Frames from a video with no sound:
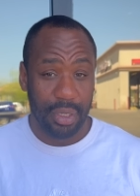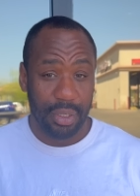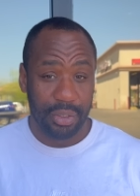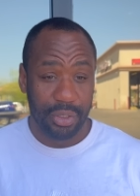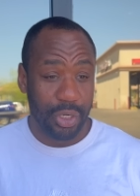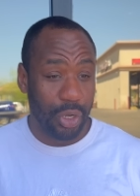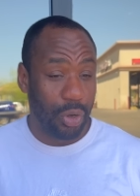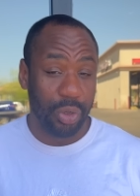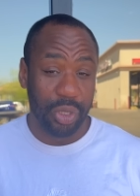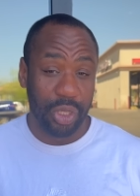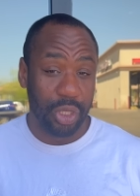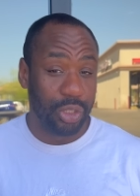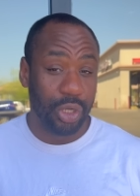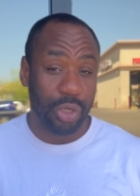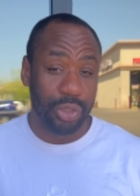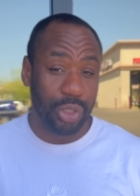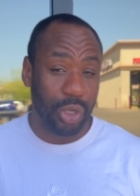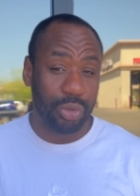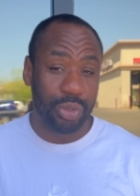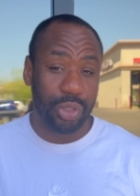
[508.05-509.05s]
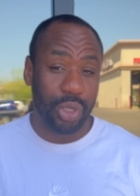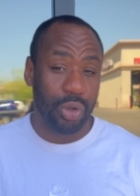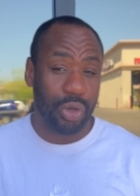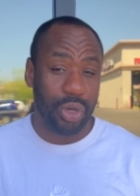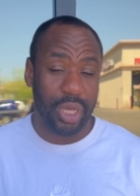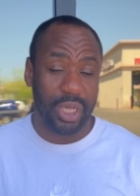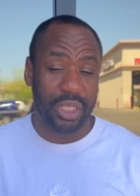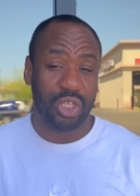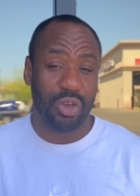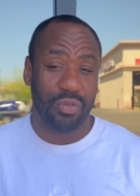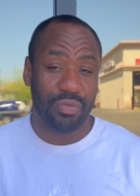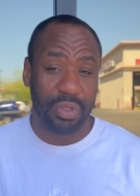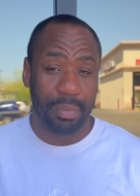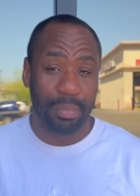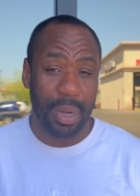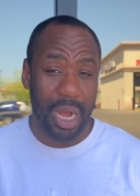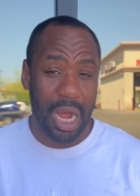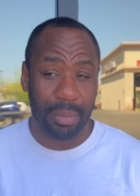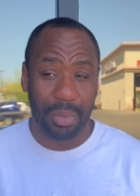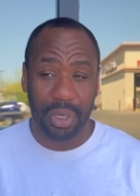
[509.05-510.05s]
Don't don't don't don't call yourself the
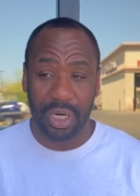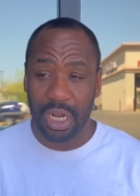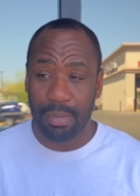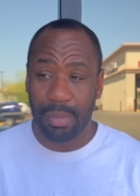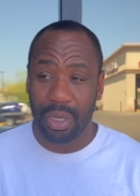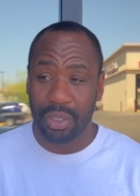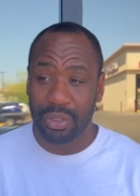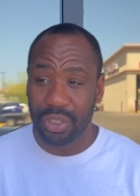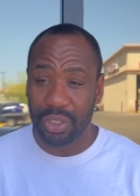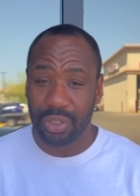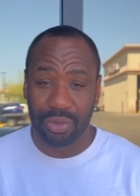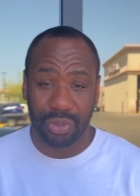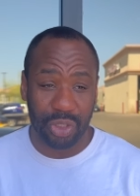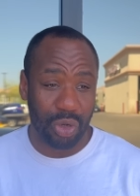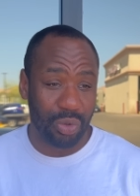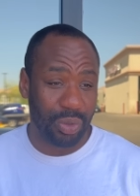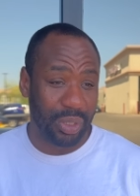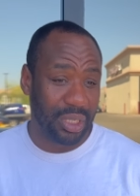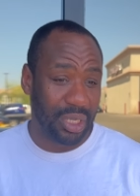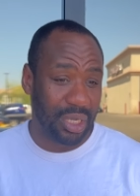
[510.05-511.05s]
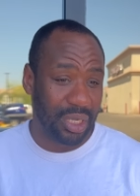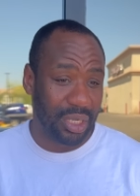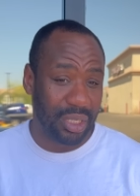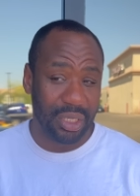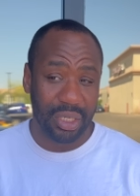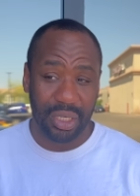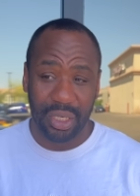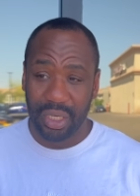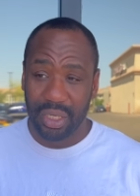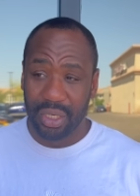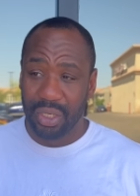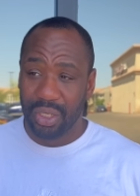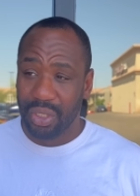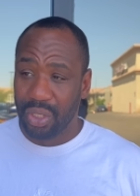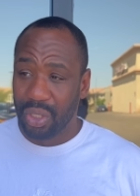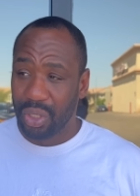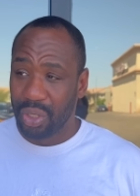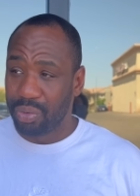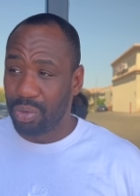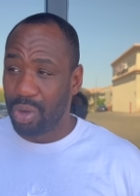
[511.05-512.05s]
bomber. Come out there throwing uh
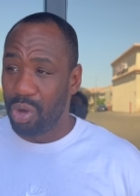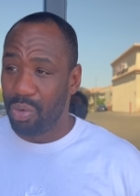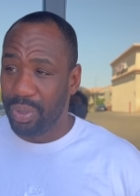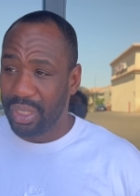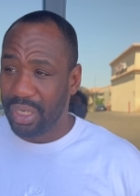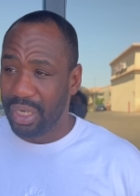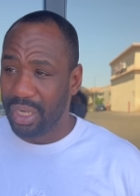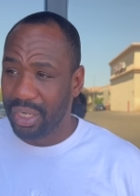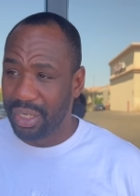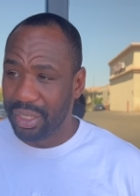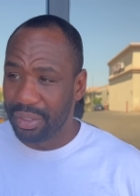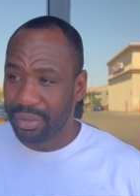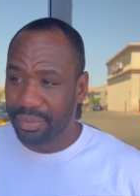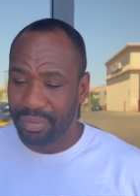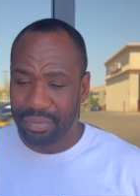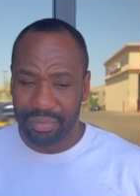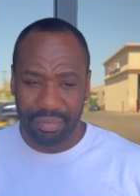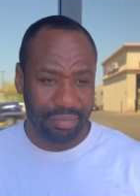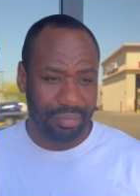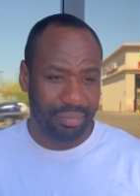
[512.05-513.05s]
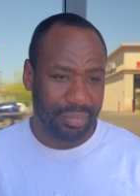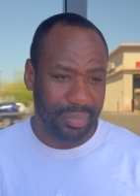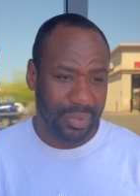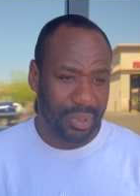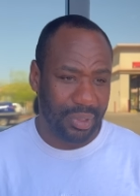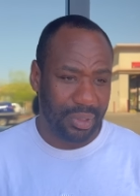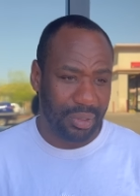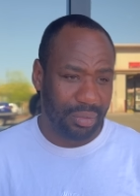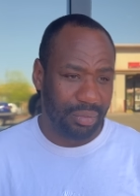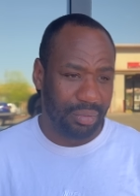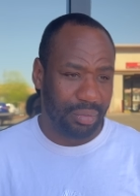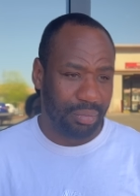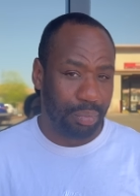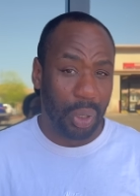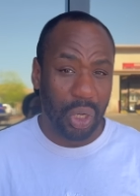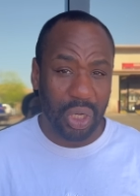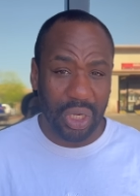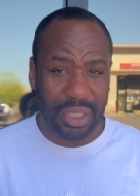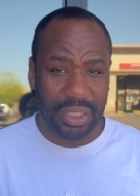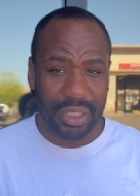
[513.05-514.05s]
throwing uh
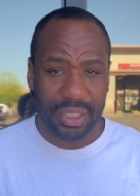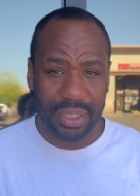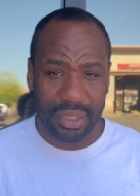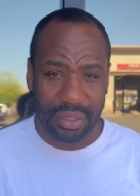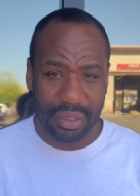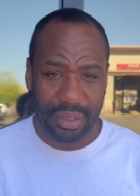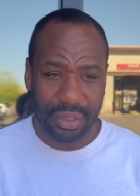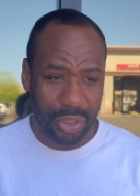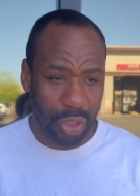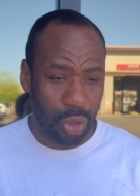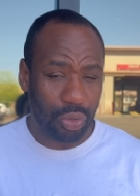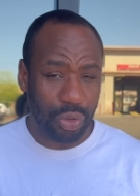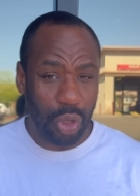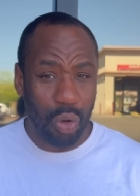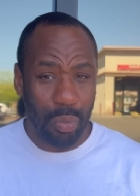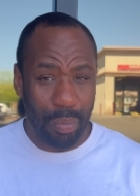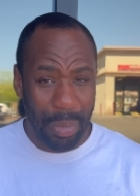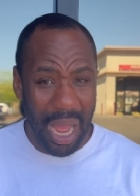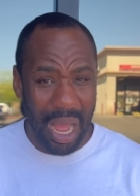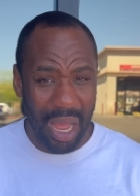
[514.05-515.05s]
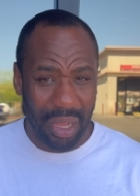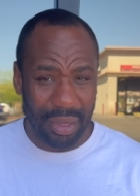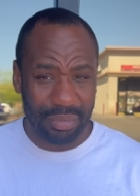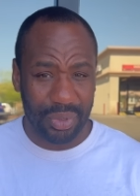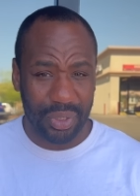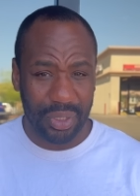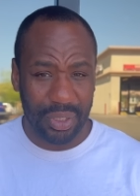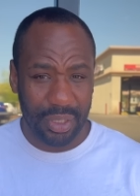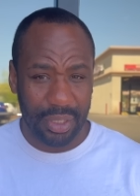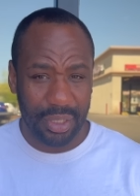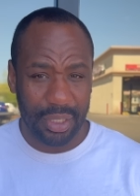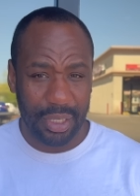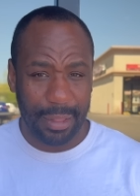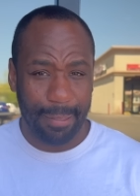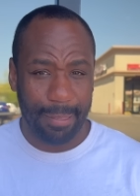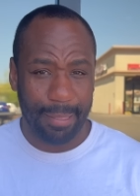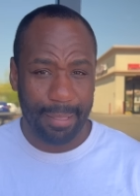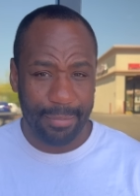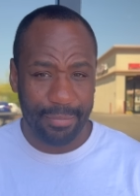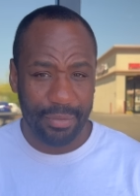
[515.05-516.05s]
bullets. No, throw bombs.
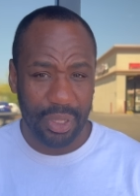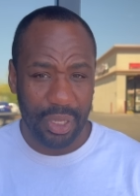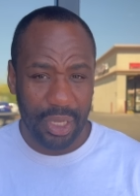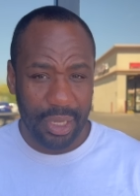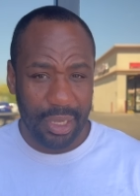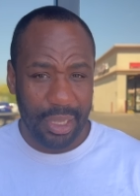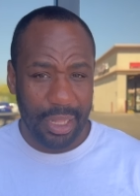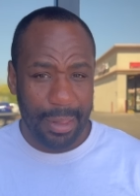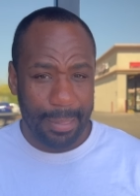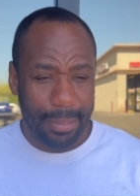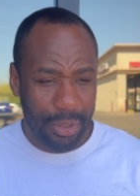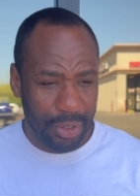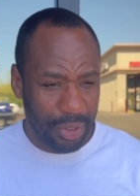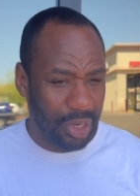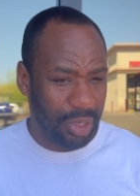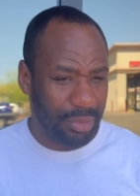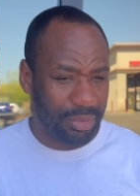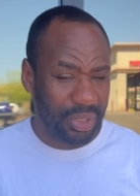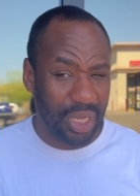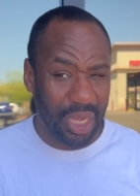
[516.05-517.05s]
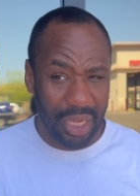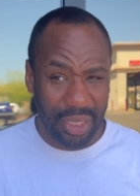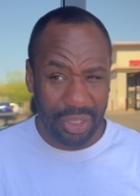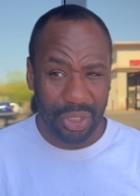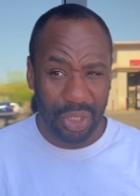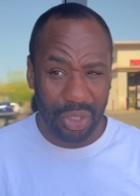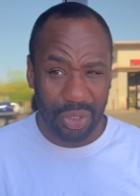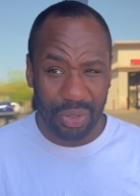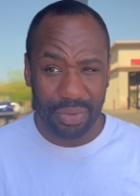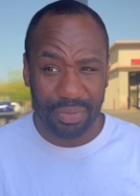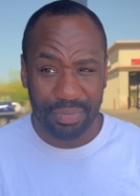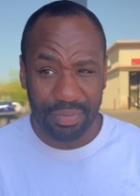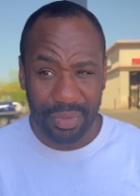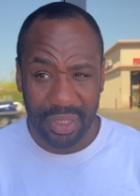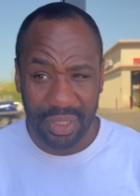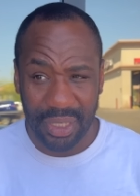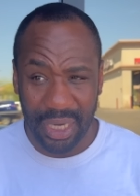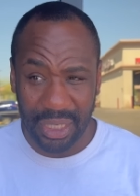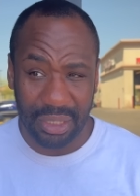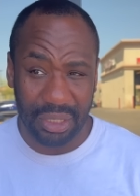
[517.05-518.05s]
You know what I'm saying? So
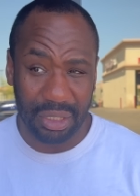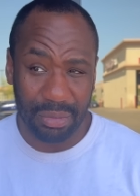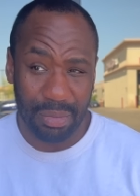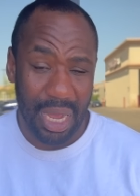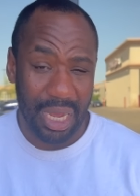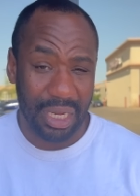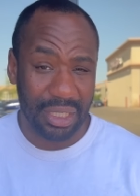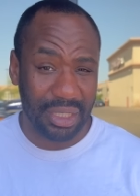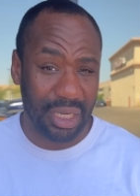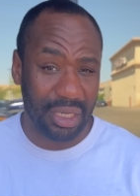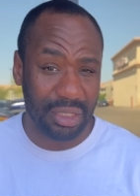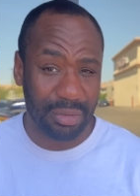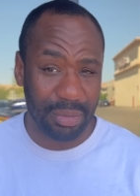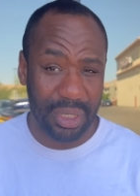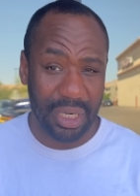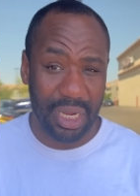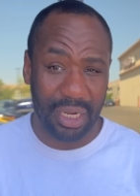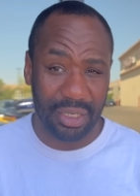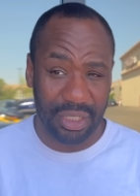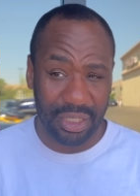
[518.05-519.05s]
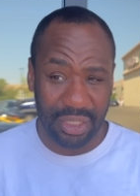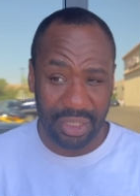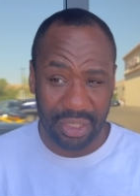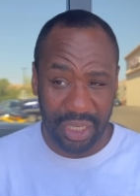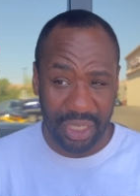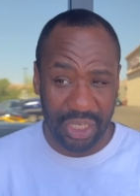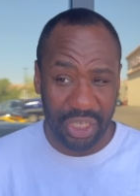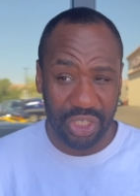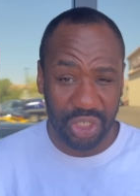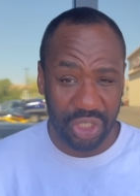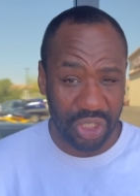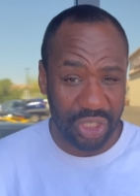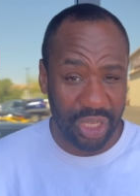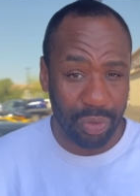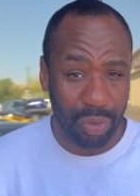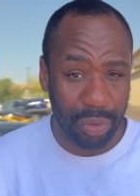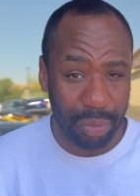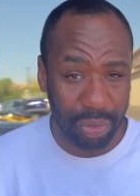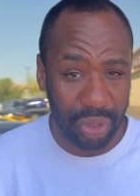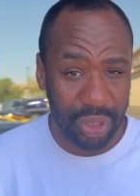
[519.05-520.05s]
that's just my assessment. I just think he should stay
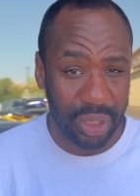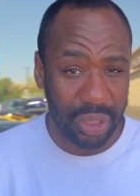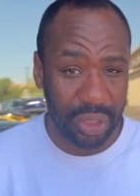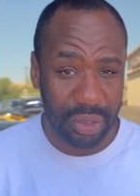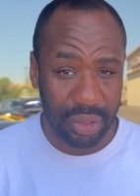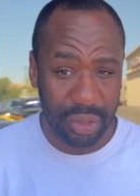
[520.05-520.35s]
with Breland